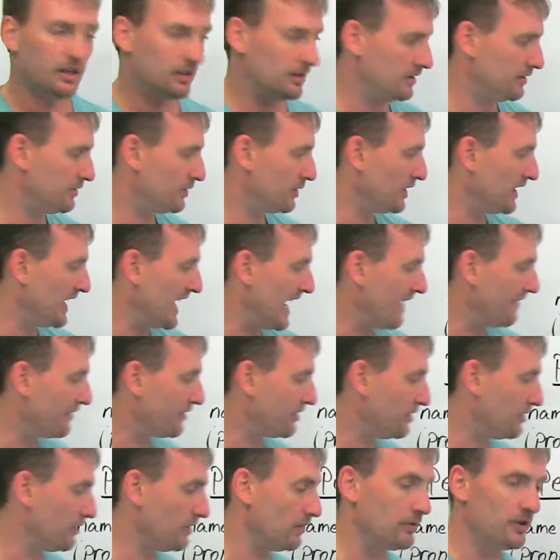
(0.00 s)
So you have
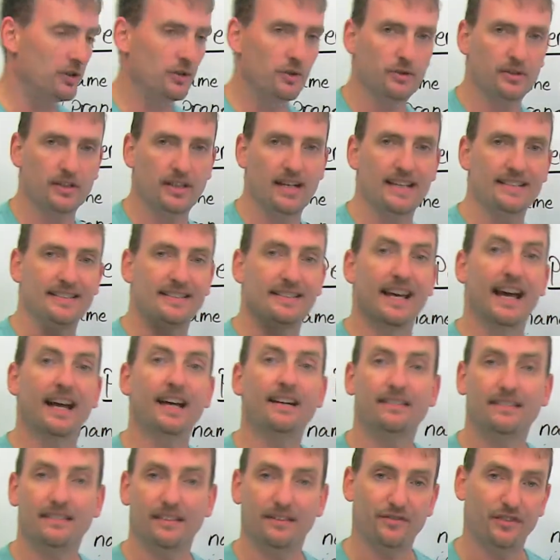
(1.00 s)
to use it as an
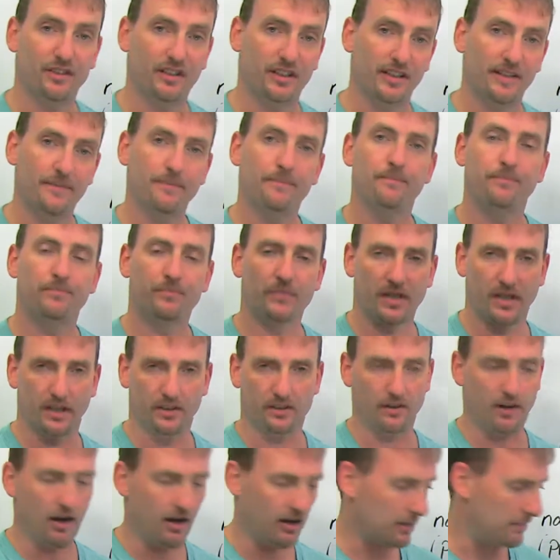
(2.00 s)
activity and
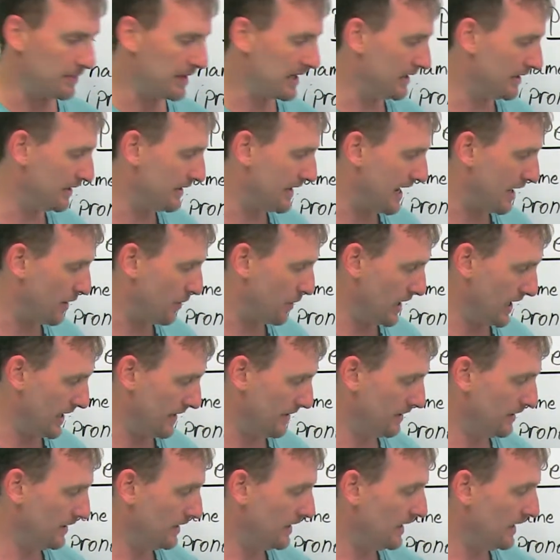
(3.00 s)
talk about it that way.